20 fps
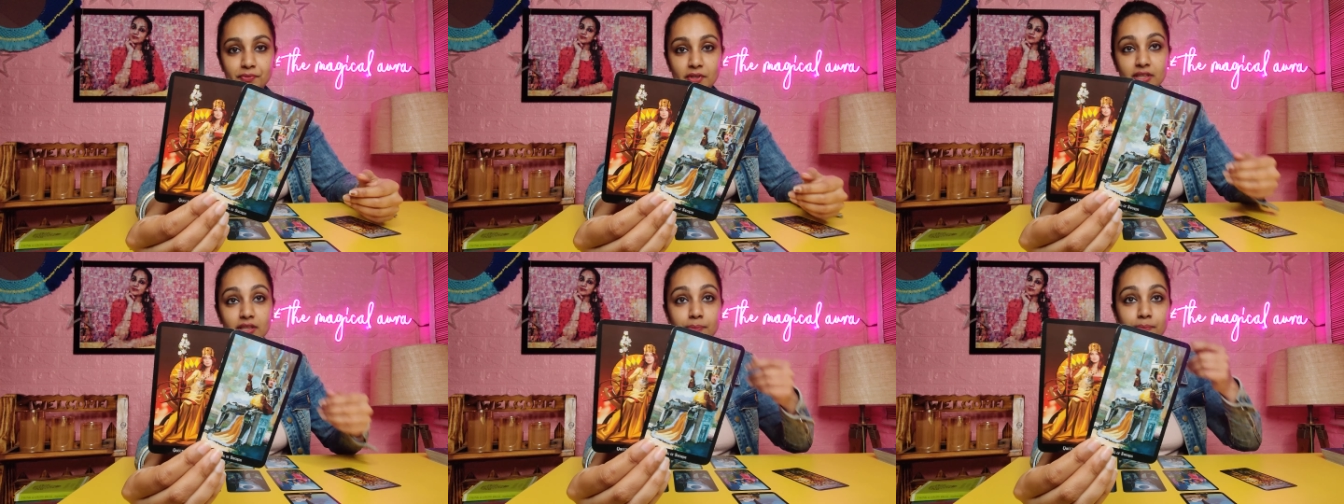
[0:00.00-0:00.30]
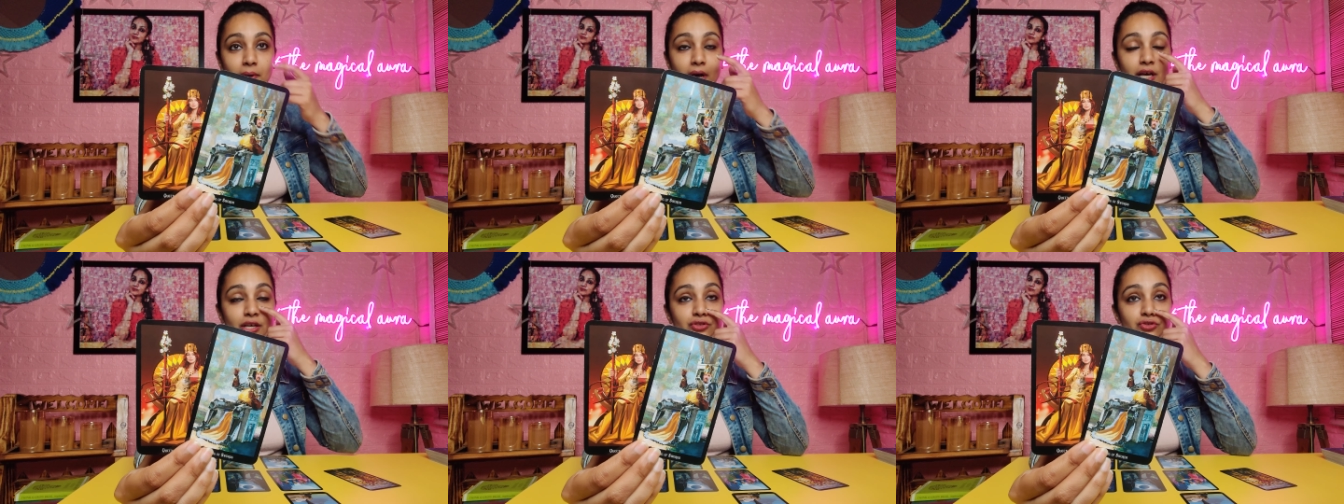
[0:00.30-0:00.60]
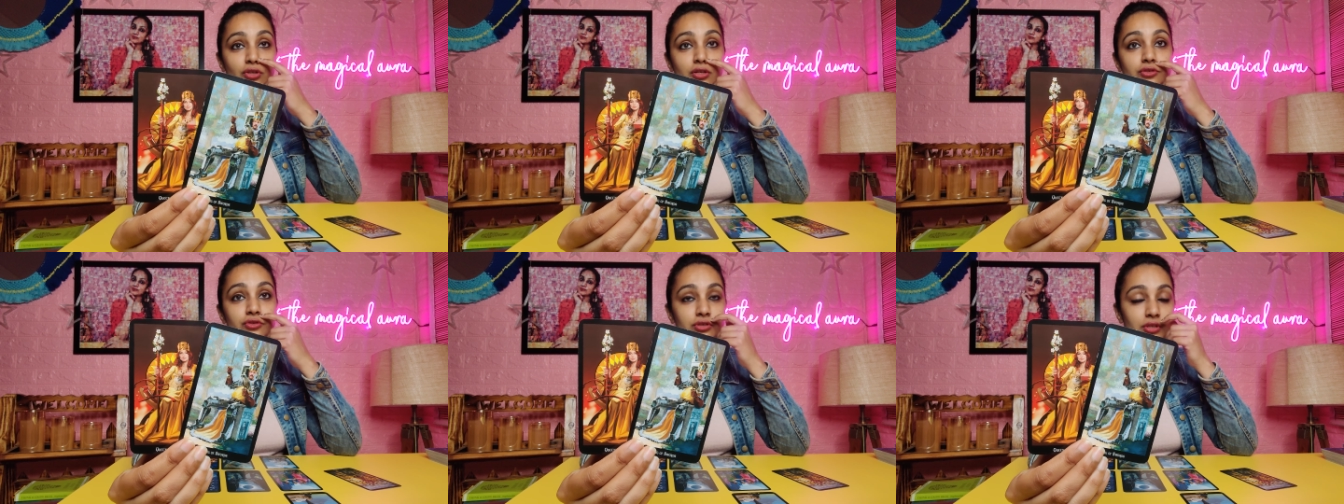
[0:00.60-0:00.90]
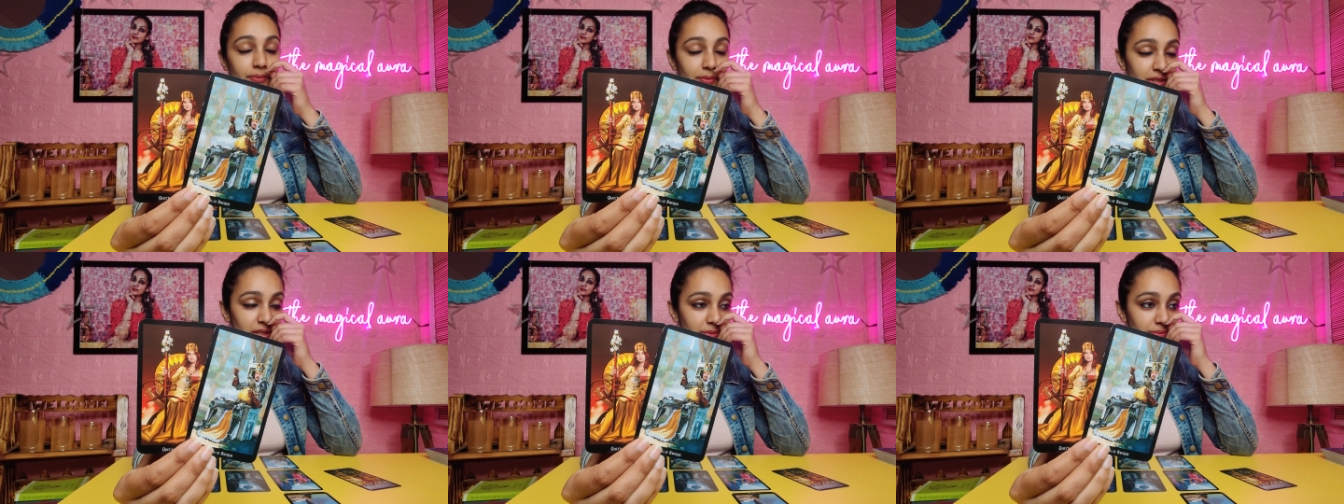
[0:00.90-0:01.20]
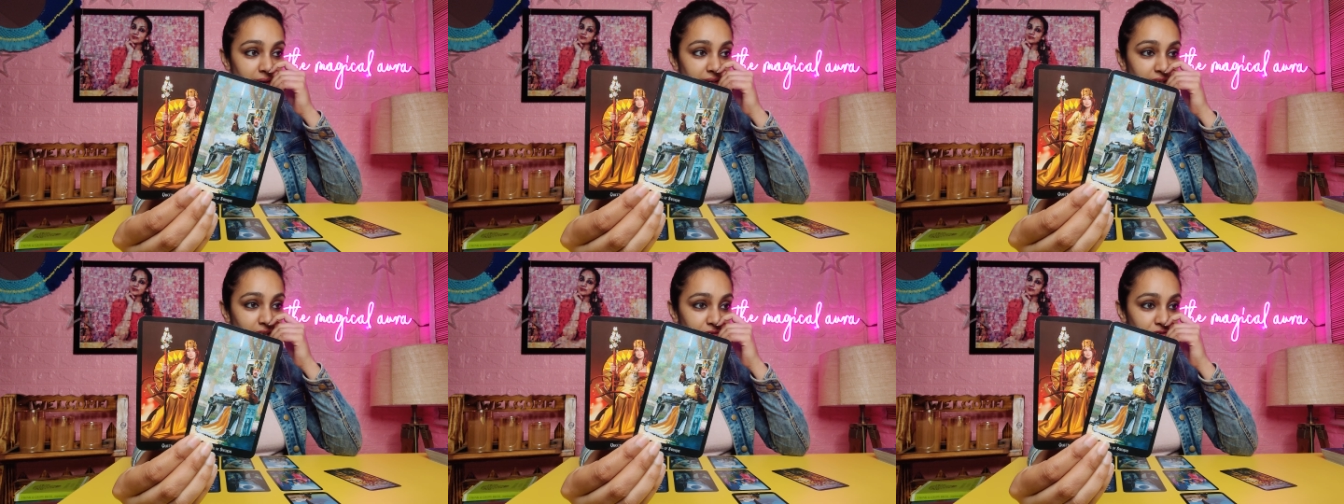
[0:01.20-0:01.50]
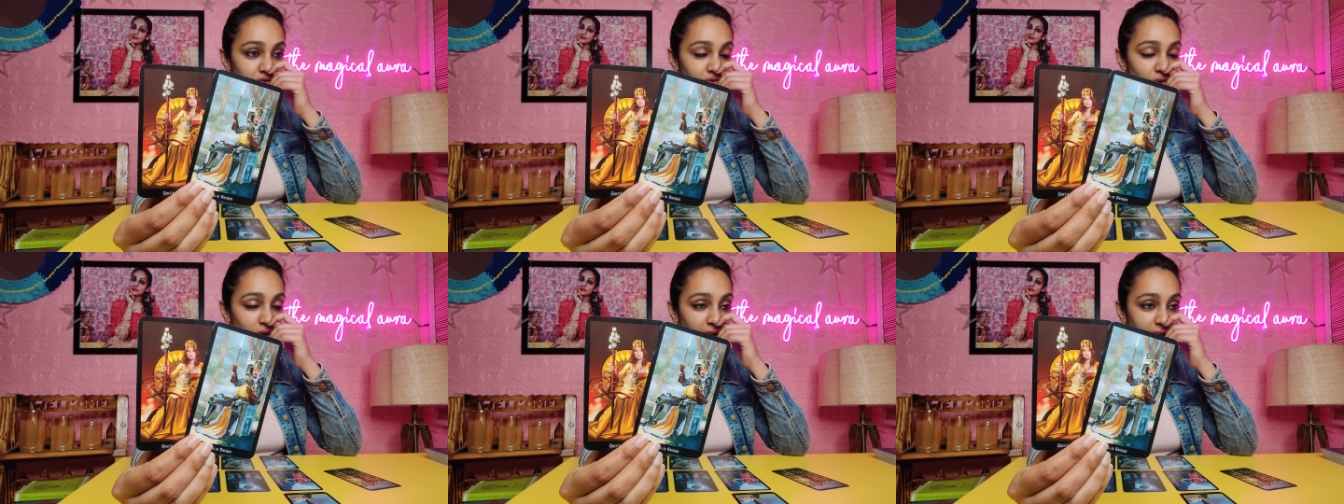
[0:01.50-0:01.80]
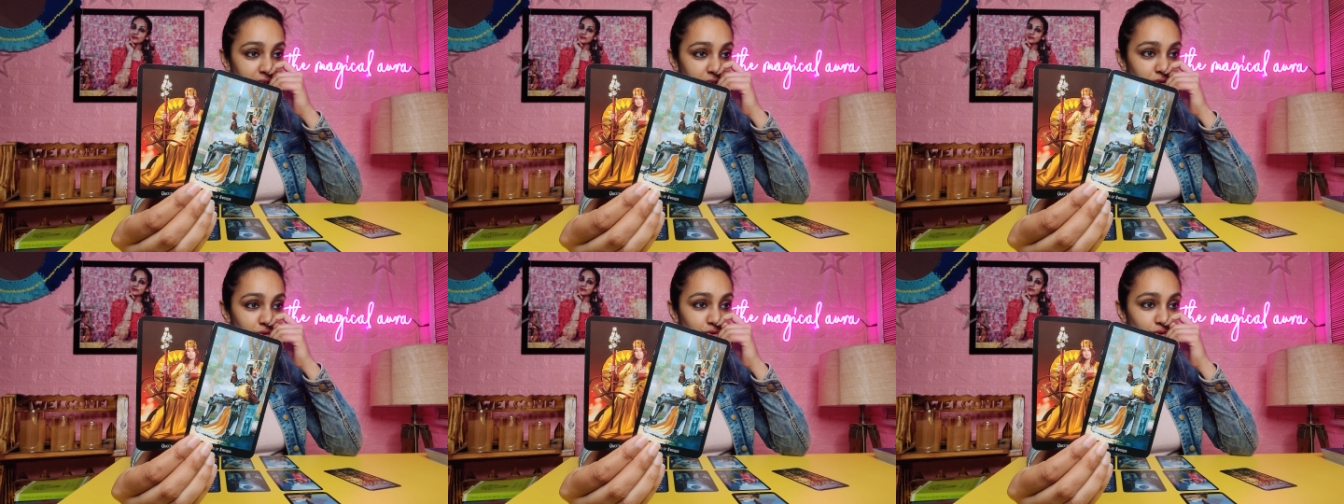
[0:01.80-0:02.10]
In the past also, somebody might have
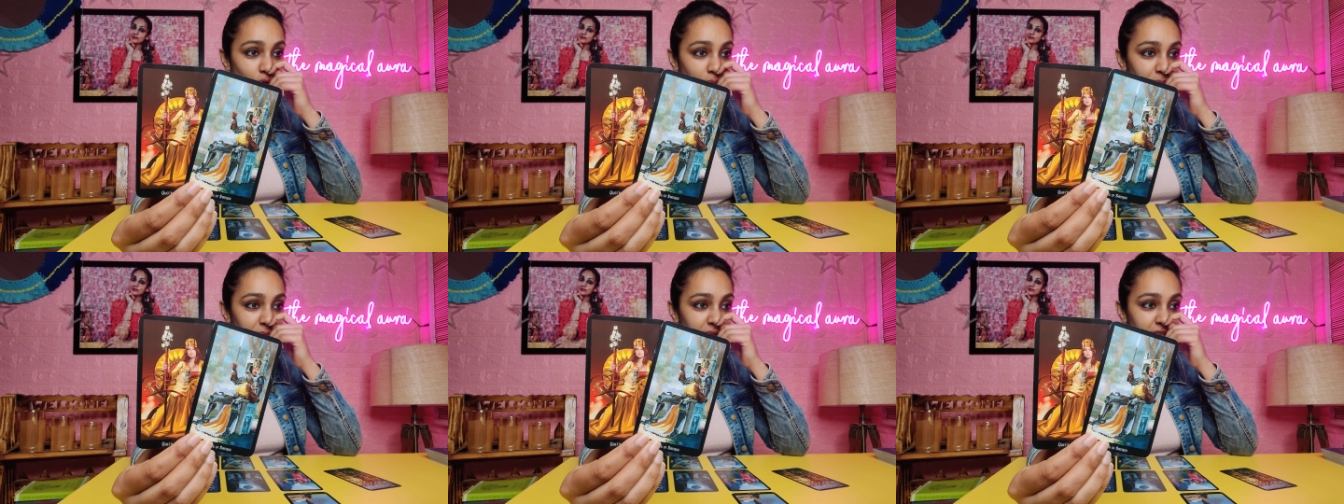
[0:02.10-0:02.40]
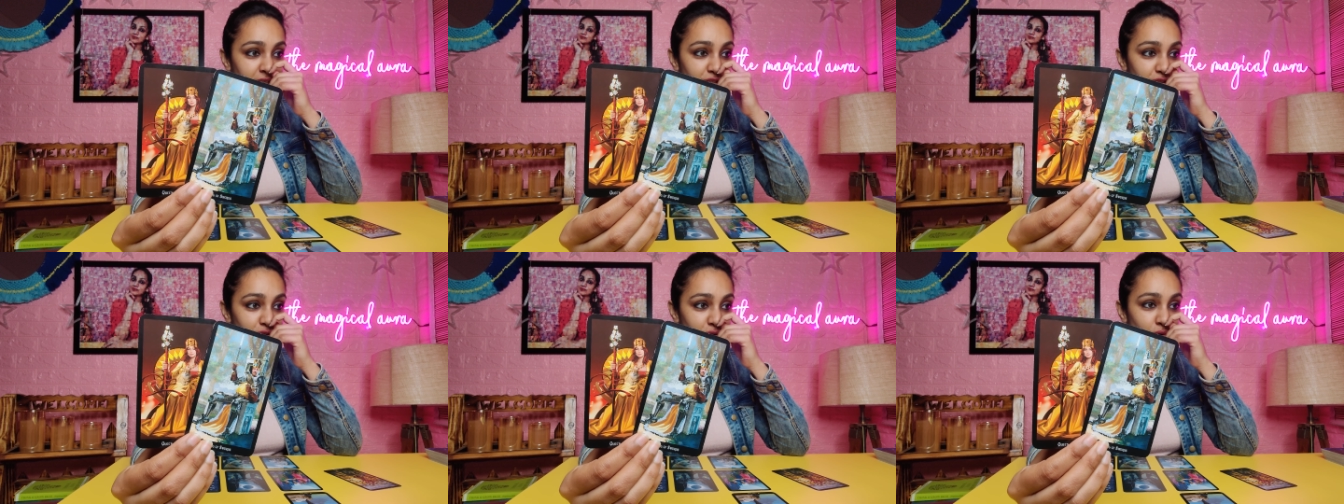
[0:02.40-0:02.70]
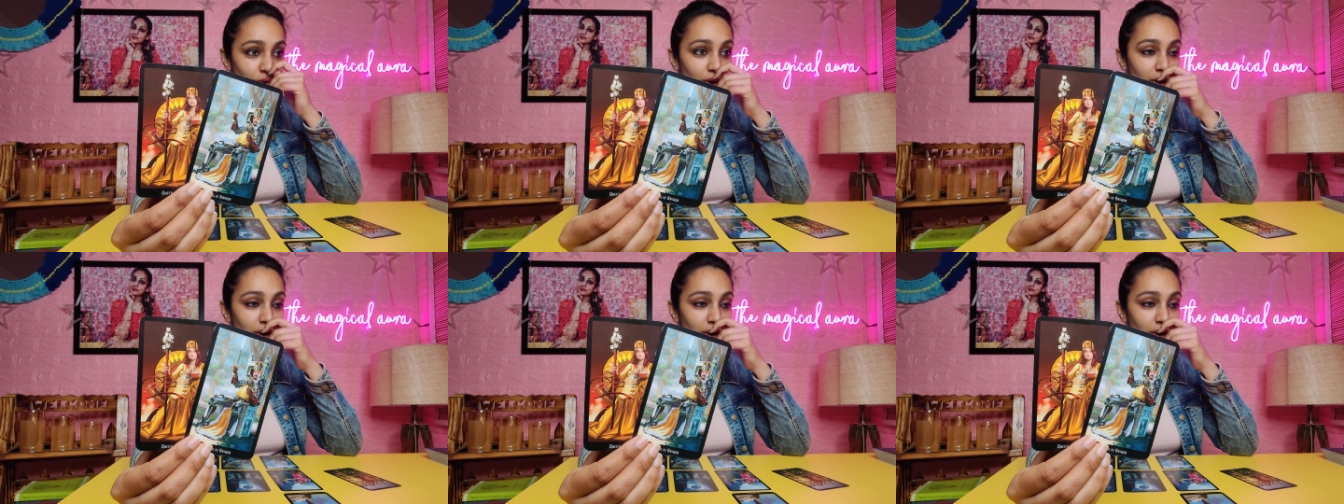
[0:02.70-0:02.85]
tried to dominate you,